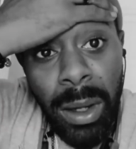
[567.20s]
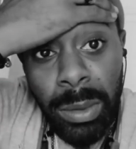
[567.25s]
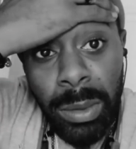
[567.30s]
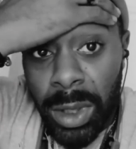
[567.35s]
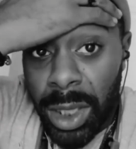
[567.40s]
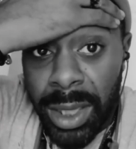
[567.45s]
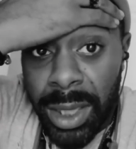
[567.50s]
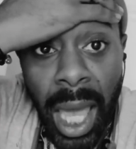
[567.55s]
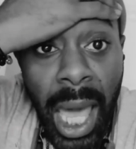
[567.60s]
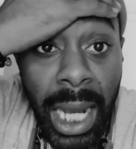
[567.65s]

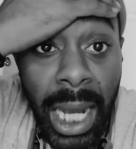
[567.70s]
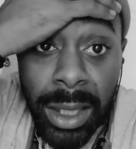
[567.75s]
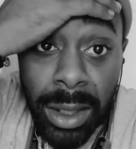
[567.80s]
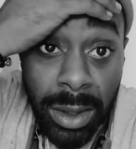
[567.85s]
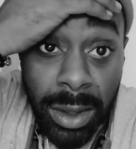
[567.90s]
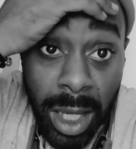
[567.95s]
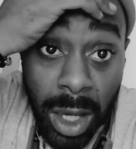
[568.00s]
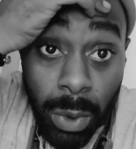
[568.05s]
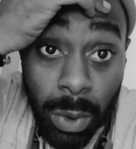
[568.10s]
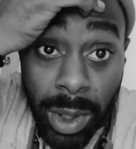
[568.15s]
Just
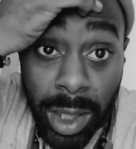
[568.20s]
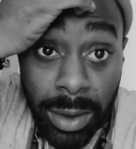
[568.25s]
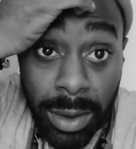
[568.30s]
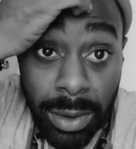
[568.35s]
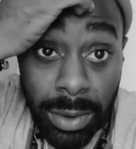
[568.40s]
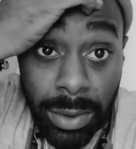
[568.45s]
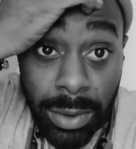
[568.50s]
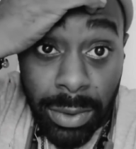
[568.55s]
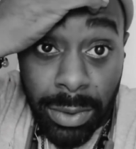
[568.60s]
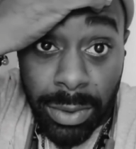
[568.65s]
acting that way
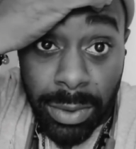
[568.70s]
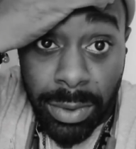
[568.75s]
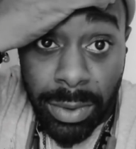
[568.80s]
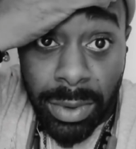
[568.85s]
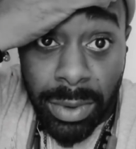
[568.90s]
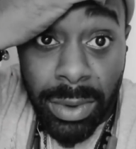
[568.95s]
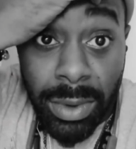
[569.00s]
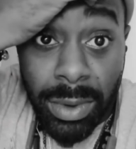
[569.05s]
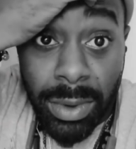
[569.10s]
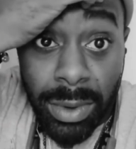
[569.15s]

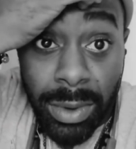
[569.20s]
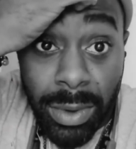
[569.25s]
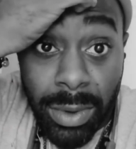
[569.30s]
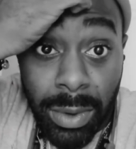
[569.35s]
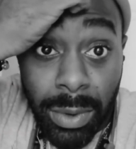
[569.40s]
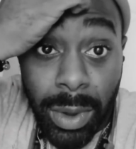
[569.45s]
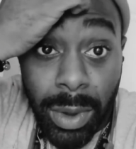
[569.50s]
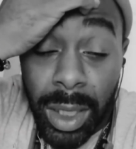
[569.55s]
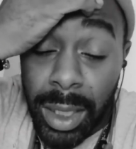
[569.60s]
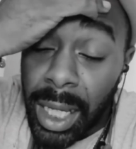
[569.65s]

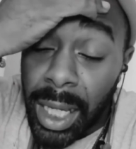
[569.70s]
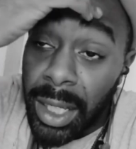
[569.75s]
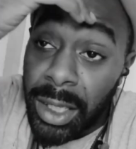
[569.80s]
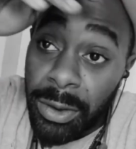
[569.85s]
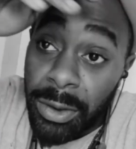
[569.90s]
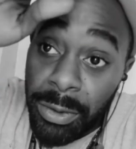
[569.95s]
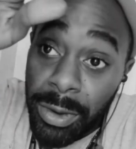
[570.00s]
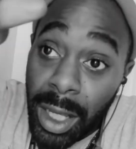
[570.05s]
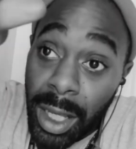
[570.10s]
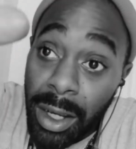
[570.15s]
will allow you
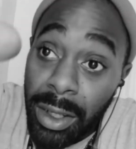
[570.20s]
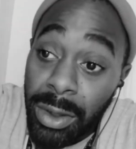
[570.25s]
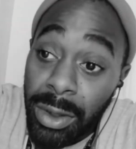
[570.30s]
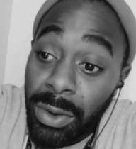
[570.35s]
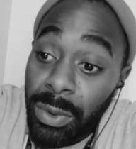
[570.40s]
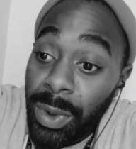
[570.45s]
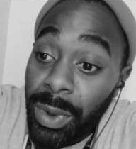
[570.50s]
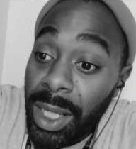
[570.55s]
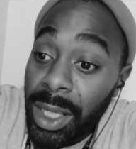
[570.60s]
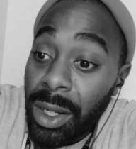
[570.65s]
to fly under
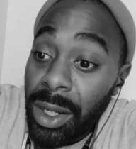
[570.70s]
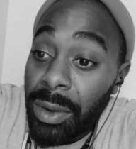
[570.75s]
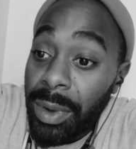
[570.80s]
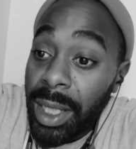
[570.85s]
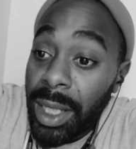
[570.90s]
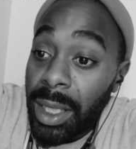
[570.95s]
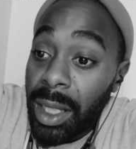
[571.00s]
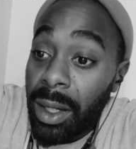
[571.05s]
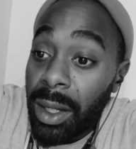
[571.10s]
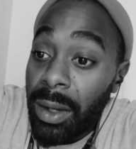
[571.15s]
the radar
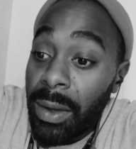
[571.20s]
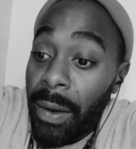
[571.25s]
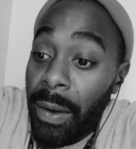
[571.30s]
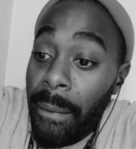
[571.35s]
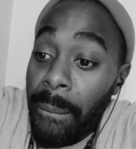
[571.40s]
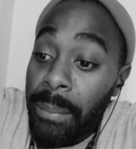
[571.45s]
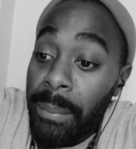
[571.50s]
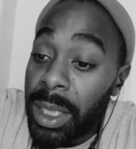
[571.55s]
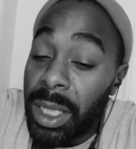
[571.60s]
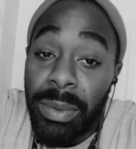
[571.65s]
right now.
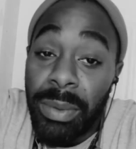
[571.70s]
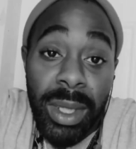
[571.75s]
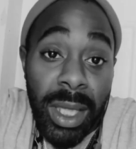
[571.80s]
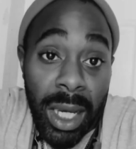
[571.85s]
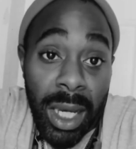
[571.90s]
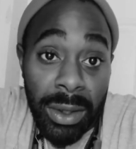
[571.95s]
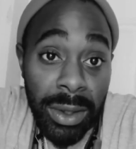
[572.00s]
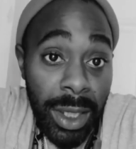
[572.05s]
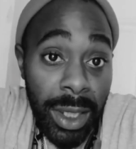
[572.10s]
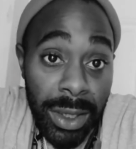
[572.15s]
But even
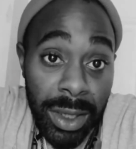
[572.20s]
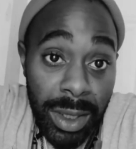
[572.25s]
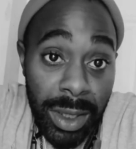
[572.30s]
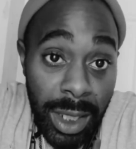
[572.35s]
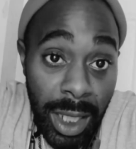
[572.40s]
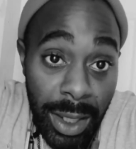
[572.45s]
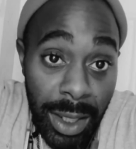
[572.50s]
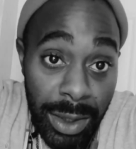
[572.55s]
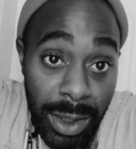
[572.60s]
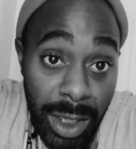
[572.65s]
now things are
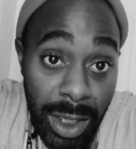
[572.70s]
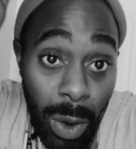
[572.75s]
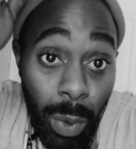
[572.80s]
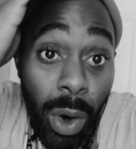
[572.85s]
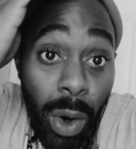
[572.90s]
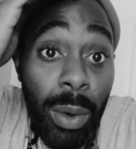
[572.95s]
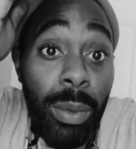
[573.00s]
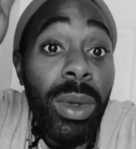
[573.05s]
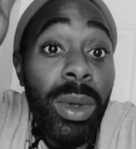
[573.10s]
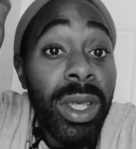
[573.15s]
changing. They
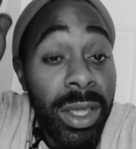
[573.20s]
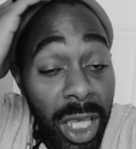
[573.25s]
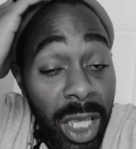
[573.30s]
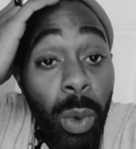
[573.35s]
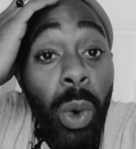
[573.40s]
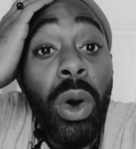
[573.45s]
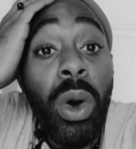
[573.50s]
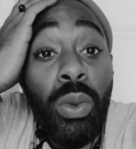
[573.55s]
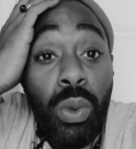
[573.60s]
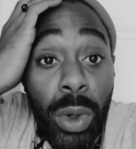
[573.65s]
want
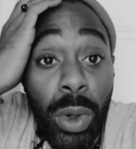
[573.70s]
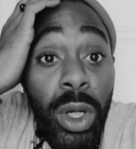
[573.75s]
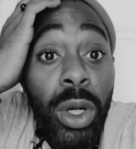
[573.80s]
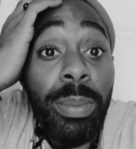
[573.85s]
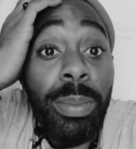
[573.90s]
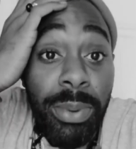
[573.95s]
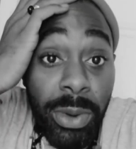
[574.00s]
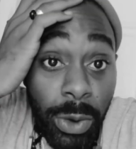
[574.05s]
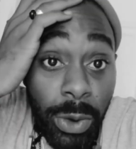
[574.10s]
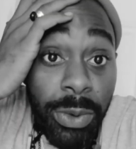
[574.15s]
real
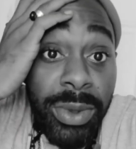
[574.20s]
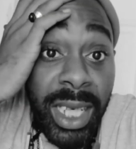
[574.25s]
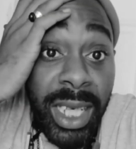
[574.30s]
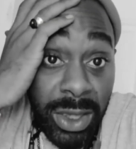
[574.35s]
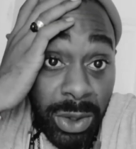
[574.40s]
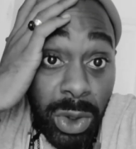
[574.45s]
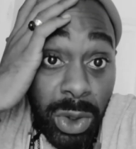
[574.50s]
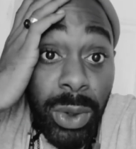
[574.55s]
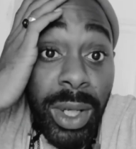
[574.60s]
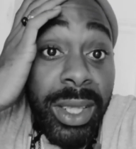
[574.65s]
proof
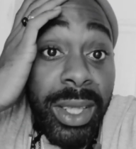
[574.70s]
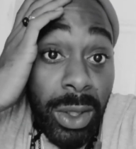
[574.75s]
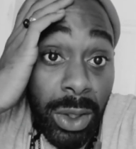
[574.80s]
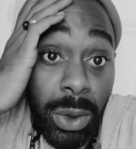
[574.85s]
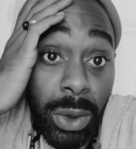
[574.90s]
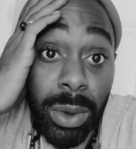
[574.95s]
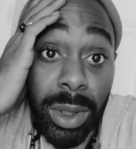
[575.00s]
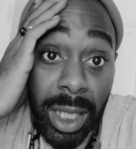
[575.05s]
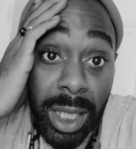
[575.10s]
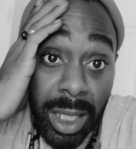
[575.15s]
that you drank the
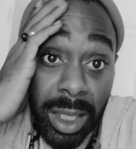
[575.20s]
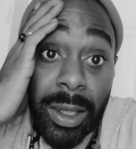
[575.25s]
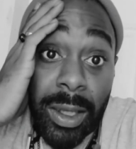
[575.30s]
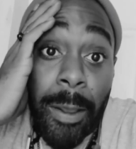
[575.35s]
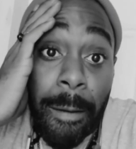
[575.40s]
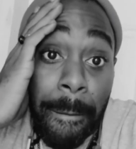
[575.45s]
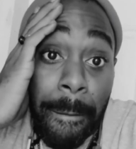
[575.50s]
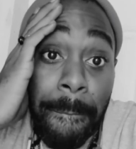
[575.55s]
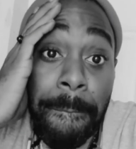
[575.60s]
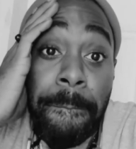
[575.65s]
Kool-Aid.
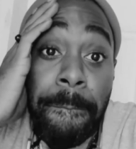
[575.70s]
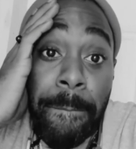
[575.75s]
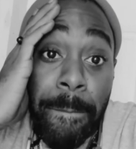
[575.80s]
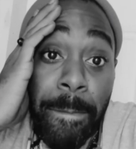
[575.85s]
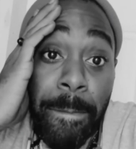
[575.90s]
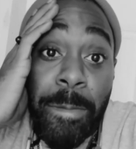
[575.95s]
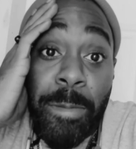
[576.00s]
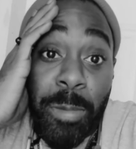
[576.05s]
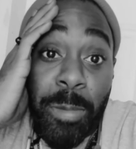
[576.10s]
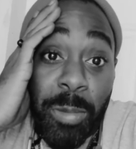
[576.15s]

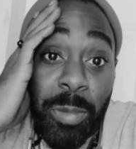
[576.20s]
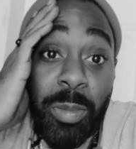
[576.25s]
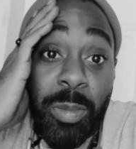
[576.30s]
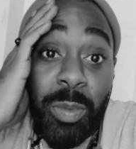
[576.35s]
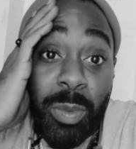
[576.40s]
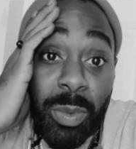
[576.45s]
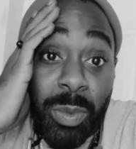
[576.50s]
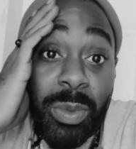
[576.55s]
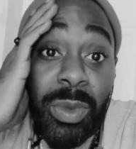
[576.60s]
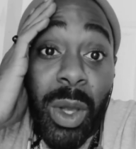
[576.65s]

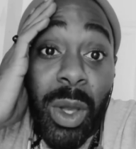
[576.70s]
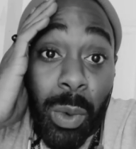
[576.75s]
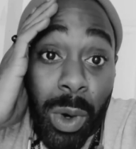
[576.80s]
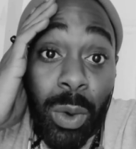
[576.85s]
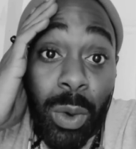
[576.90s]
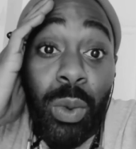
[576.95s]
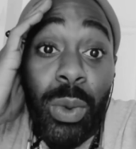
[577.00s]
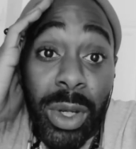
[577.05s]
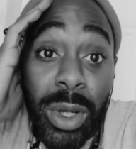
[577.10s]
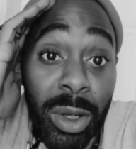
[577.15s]
They
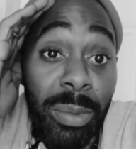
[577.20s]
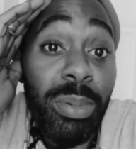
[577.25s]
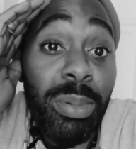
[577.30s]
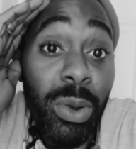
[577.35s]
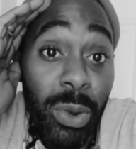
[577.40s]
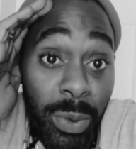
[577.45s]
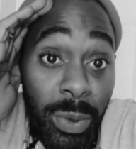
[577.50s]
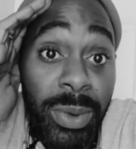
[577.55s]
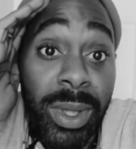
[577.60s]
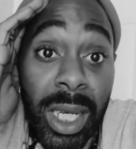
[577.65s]
want real
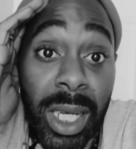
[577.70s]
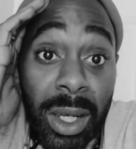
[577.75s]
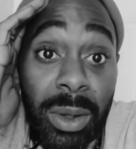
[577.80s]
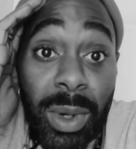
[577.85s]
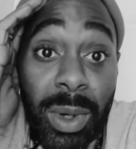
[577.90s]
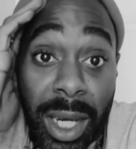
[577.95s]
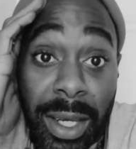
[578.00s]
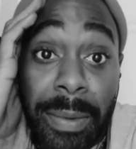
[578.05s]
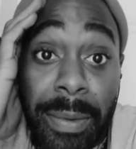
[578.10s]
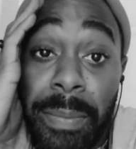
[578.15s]
proof now,
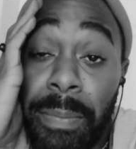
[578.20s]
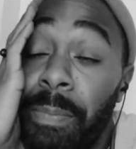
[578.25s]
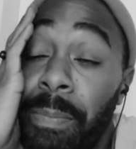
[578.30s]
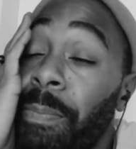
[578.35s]
right?